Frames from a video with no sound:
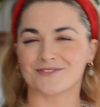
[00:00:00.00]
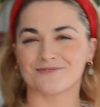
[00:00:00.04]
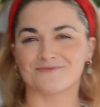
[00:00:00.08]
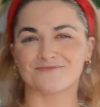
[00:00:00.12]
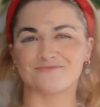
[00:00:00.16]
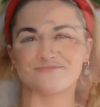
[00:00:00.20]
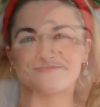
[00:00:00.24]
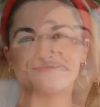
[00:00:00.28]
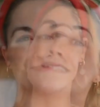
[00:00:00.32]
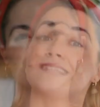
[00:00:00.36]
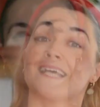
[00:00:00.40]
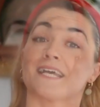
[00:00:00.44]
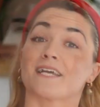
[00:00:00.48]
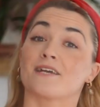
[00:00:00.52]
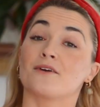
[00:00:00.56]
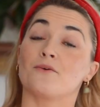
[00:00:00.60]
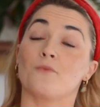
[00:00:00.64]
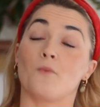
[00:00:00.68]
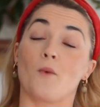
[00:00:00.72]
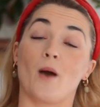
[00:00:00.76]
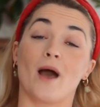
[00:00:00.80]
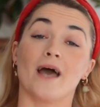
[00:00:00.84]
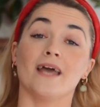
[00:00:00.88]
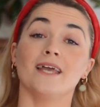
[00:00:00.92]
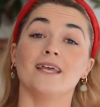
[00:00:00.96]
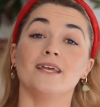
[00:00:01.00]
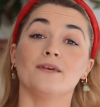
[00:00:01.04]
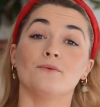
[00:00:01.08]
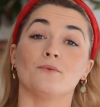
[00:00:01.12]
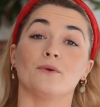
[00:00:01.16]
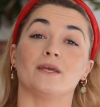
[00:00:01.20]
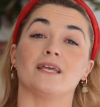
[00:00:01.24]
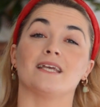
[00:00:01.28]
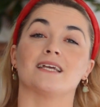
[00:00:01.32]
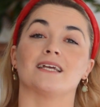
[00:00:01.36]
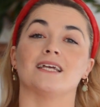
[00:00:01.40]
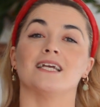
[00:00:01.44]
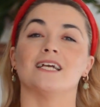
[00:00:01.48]
So the second way
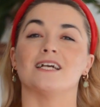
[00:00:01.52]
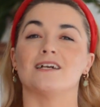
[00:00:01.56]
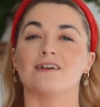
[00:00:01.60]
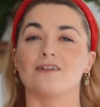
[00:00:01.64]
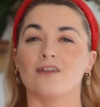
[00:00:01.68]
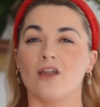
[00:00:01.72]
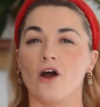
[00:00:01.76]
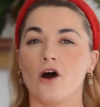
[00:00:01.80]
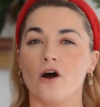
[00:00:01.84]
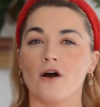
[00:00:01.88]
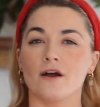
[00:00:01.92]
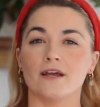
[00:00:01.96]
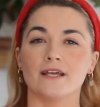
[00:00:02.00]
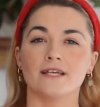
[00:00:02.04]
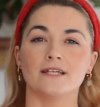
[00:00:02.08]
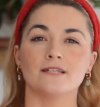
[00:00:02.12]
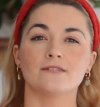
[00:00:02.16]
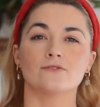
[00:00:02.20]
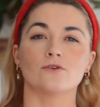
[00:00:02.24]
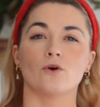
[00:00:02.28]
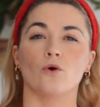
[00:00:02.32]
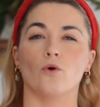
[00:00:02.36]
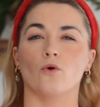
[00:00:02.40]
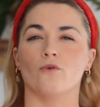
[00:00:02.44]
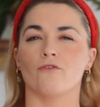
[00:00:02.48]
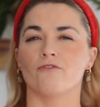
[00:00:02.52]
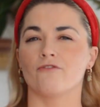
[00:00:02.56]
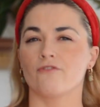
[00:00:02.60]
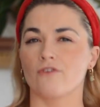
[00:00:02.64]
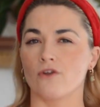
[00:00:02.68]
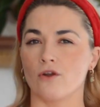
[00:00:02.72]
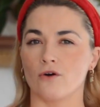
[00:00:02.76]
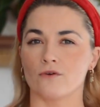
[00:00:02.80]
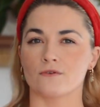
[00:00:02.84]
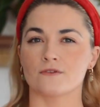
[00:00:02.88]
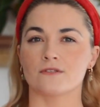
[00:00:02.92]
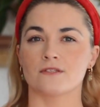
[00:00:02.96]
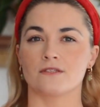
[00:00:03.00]
we can glide or
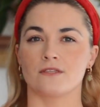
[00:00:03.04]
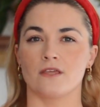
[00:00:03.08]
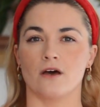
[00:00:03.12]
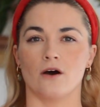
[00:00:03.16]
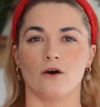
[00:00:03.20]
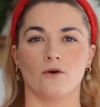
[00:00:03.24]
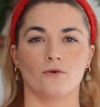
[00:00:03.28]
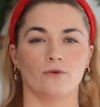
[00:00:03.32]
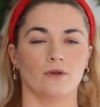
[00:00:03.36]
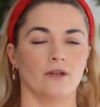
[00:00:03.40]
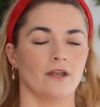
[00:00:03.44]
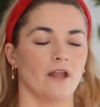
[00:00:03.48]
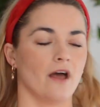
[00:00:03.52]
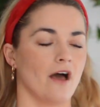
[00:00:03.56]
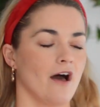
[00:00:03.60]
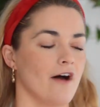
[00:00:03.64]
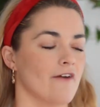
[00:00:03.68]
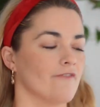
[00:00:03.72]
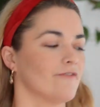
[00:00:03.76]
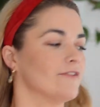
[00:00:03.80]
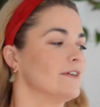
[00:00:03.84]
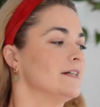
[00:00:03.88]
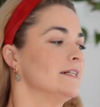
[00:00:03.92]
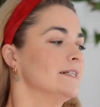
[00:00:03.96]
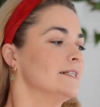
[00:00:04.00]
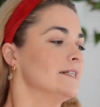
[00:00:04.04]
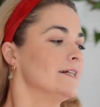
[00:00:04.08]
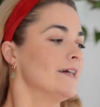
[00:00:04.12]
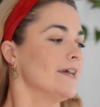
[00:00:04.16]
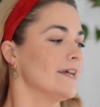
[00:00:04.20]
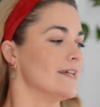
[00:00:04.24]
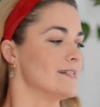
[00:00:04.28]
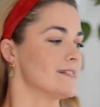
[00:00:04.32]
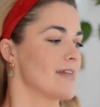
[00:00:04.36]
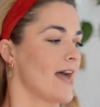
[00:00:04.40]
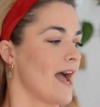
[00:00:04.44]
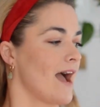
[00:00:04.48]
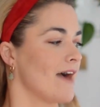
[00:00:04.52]
floss the ulnar nerve
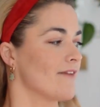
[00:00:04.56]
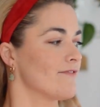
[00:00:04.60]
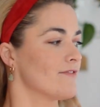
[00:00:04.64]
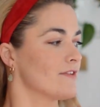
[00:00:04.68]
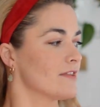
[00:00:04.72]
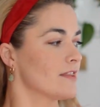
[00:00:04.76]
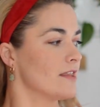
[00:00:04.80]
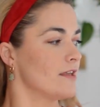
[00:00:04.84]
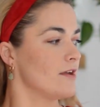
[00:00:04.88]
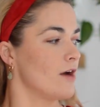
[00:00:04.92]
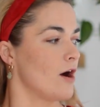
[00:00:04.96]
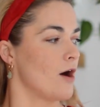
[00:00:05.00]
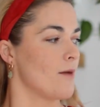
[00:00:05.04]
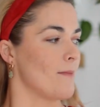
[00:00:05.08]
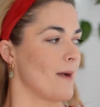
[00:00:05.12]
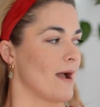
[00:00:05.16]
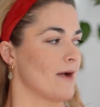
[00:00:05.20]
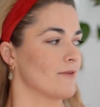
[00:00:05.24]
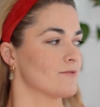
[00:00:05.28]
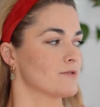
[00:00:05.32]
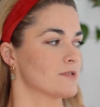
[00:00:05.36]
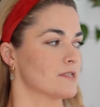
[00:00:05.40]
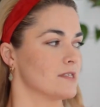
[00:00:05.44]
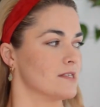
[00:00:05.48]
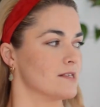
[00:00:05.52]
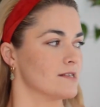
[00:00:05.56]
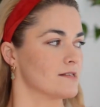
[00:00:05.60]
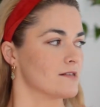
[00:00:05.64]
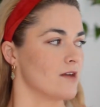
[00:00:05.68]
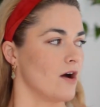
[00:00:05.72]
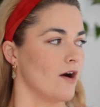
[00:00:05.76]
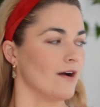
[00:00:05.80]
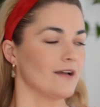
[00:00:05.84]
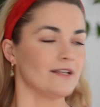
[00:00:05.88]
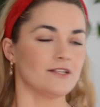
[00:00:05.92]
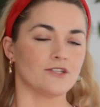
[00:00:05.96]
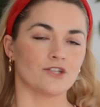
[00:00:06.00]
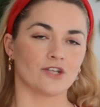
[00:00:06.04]
is having the arm out to the
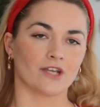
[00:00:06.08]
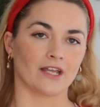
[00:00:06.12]
side.